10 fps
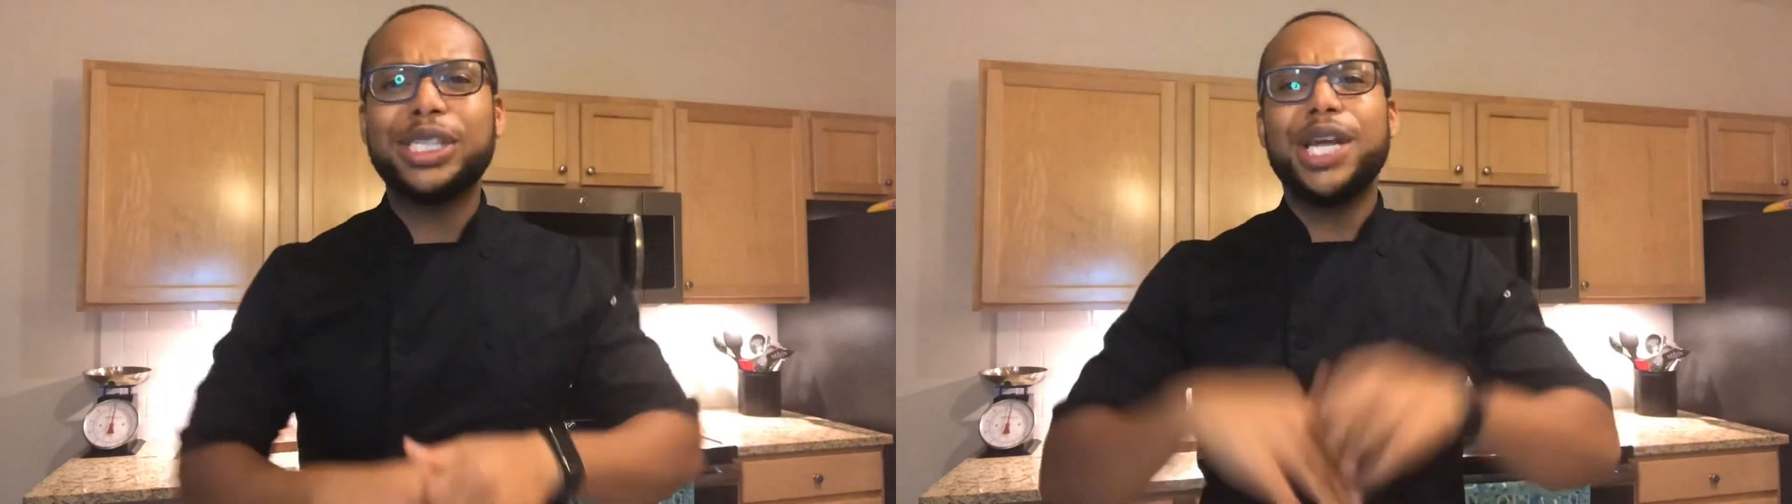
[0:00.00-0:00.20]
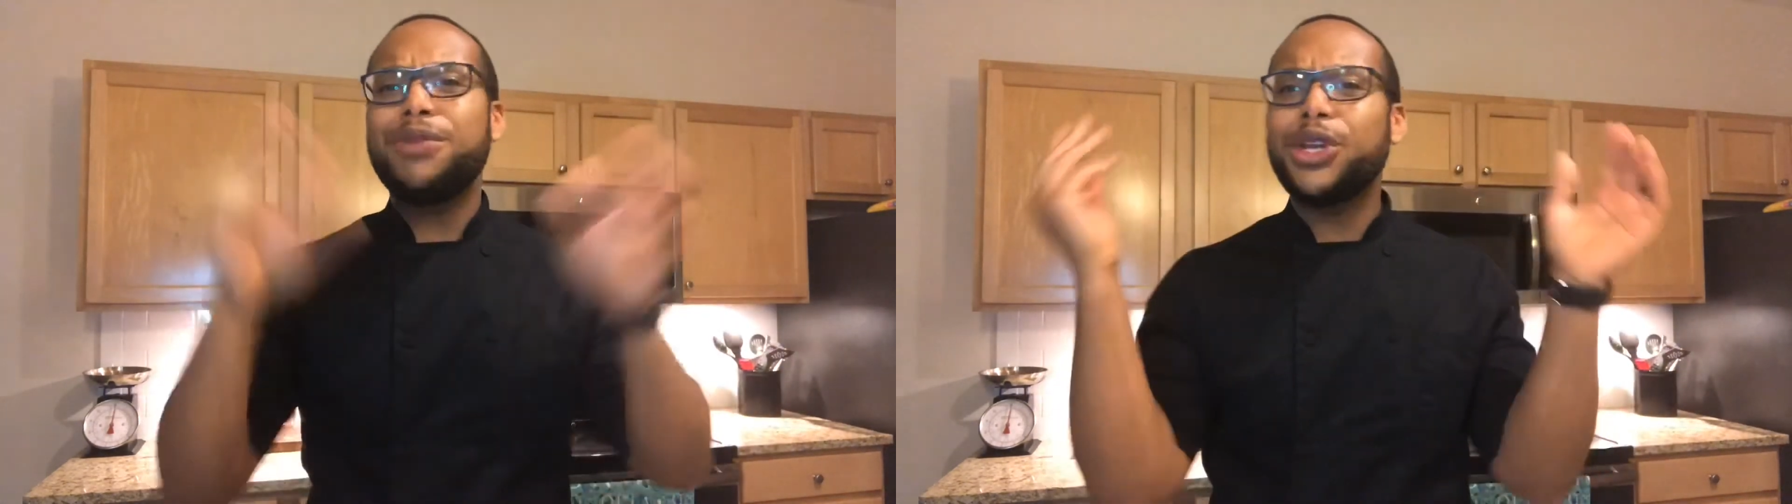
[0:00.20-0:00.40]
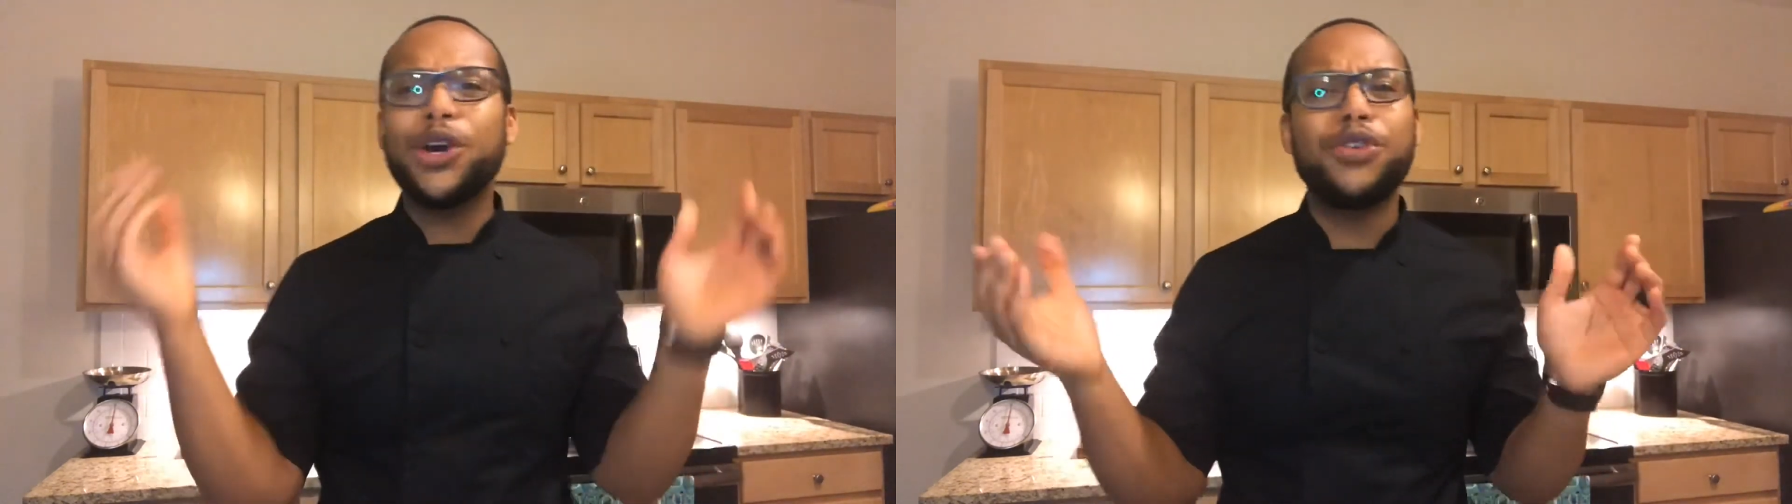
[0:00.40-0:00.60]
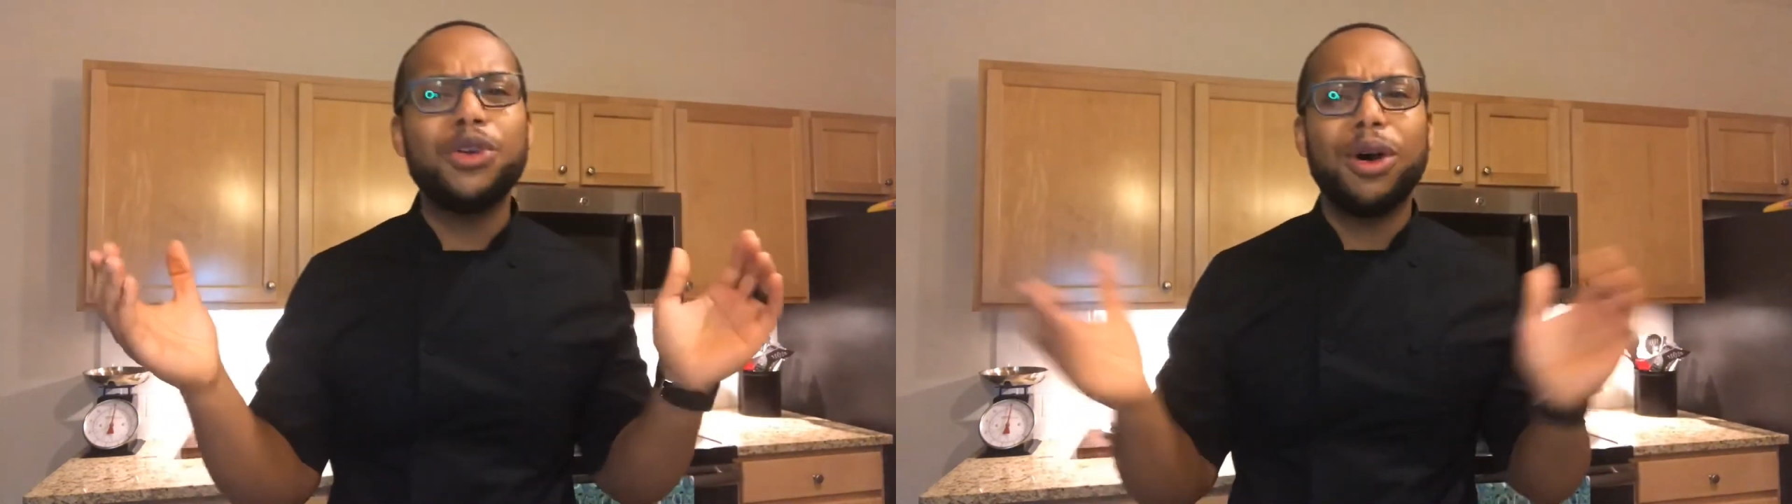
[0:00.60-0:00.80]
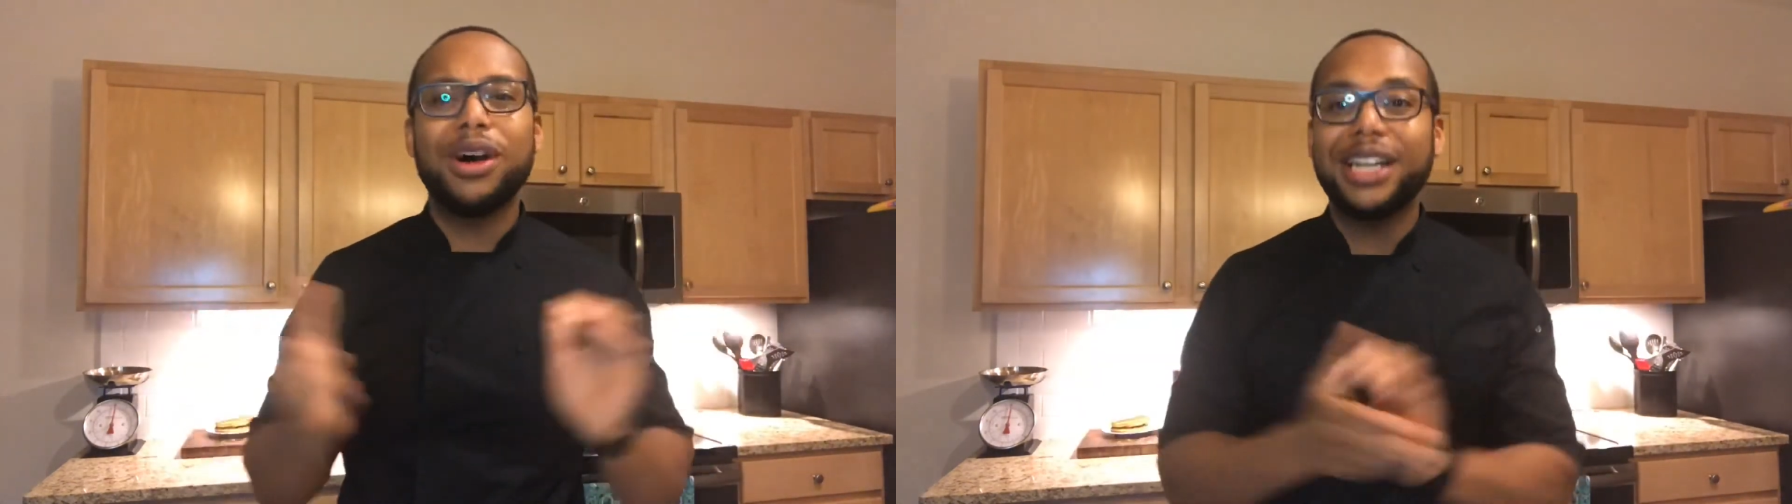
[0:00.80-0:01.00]
Let me know if you
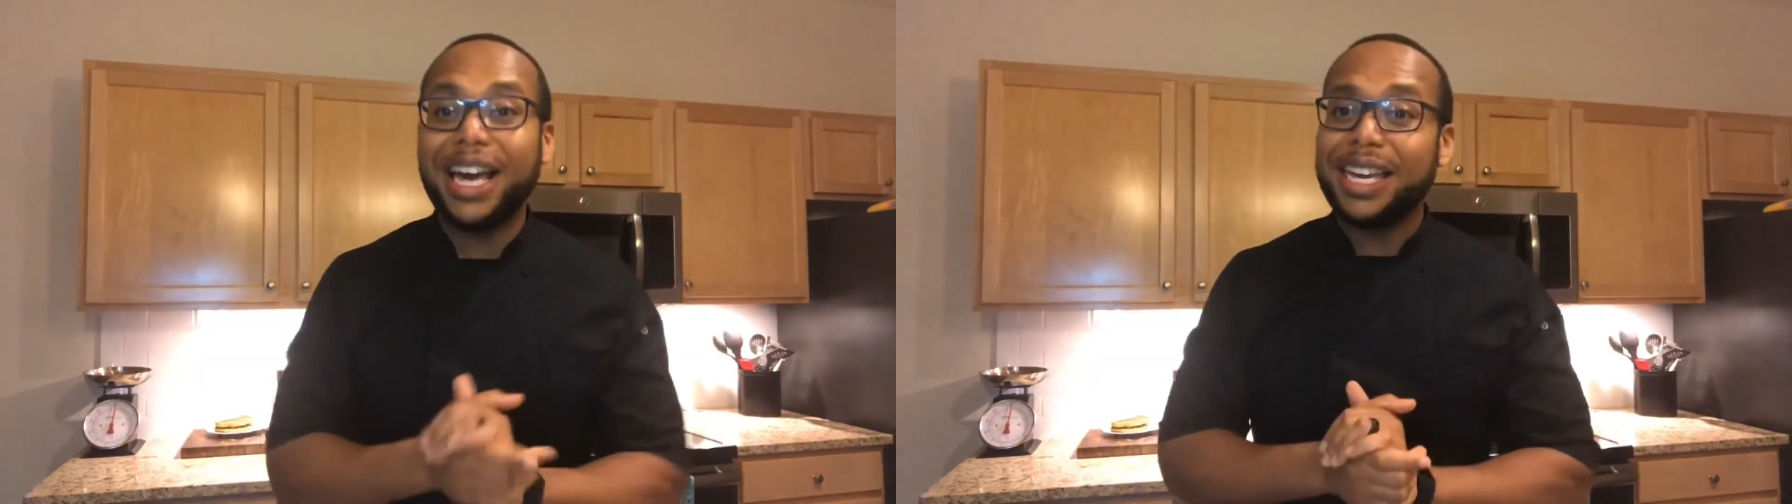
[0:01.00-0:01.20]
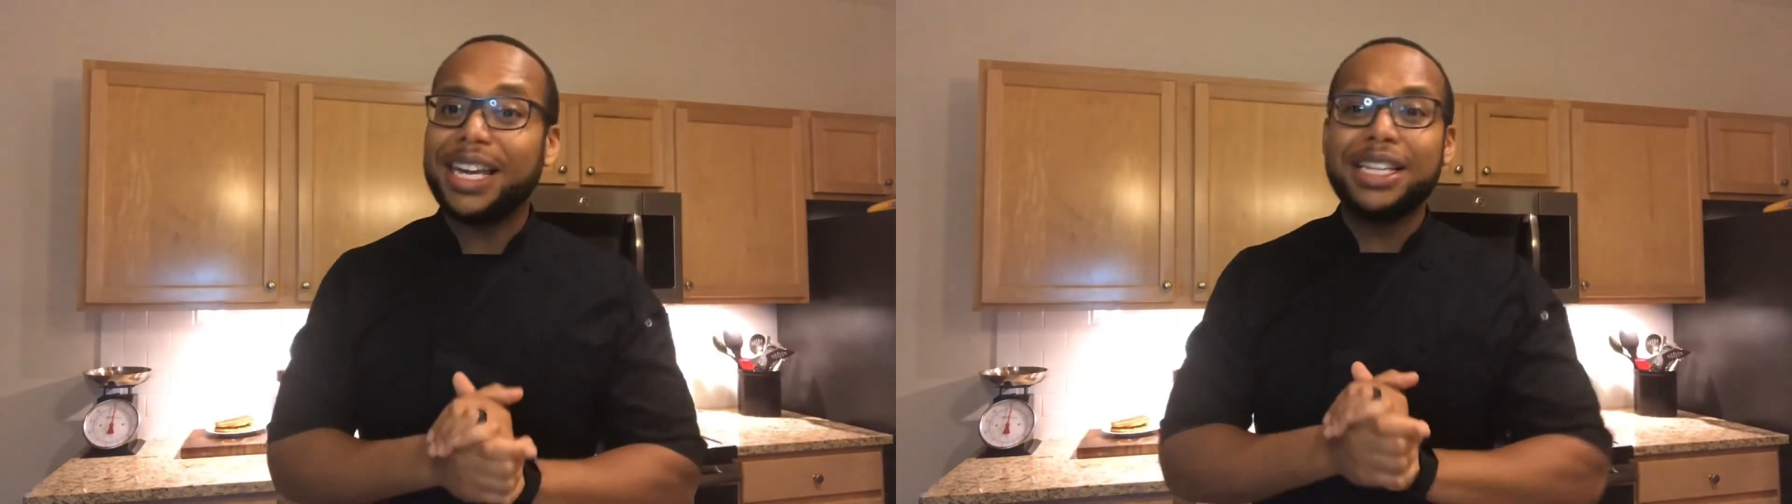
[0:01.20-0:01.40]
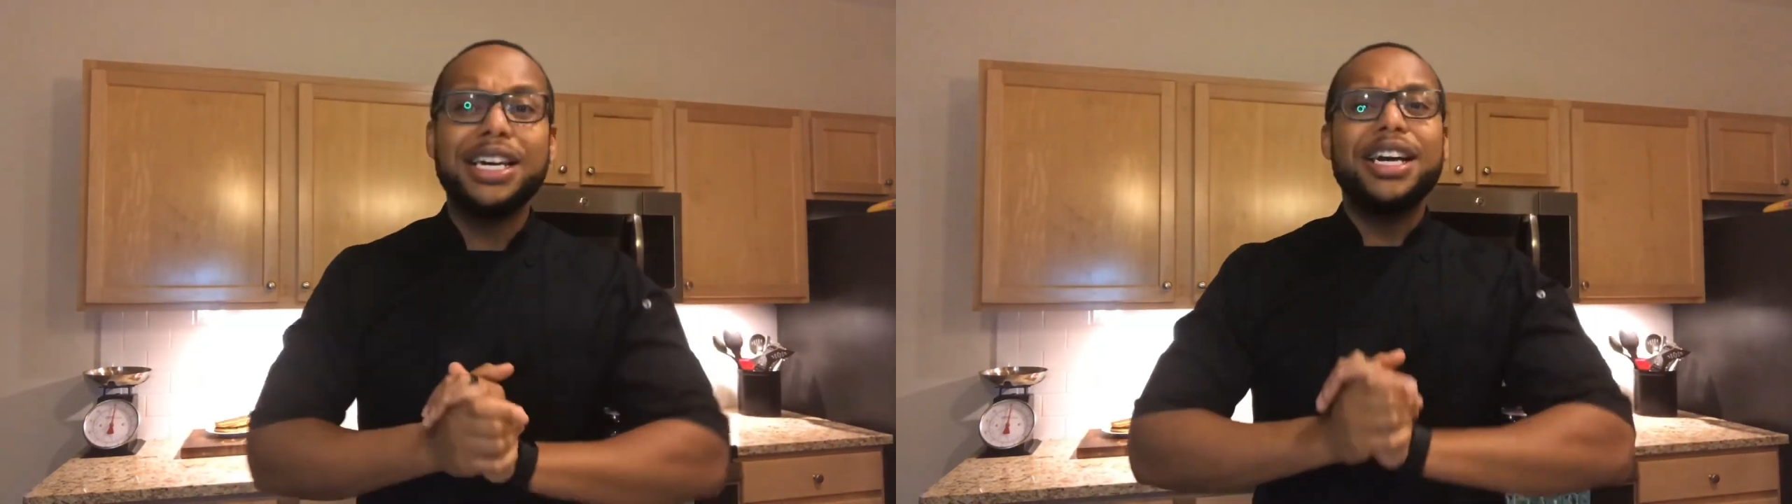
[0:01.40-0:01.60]
all like it.